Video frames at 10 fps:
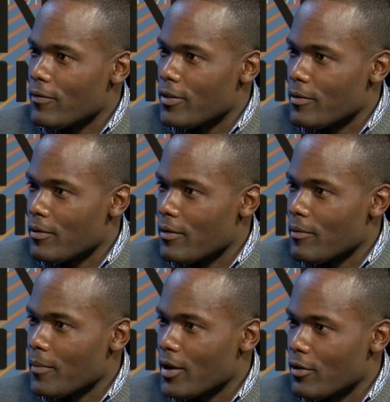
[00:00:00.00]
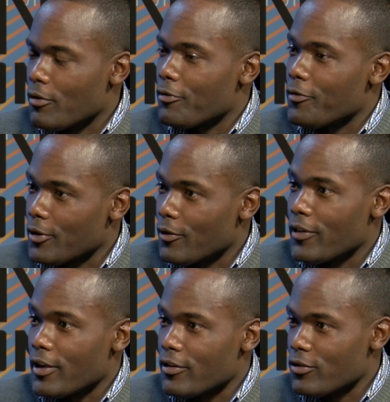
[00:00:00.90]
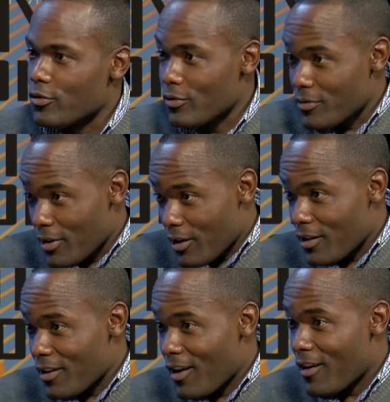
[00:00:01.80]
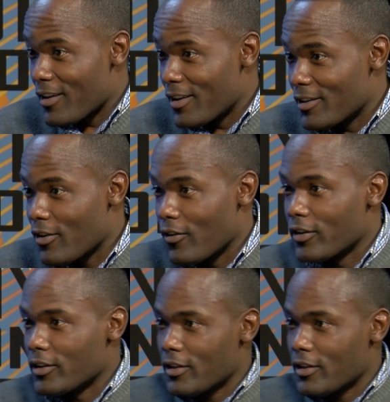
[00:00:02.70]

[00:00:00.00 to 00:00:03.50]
the medical field than you are in currently,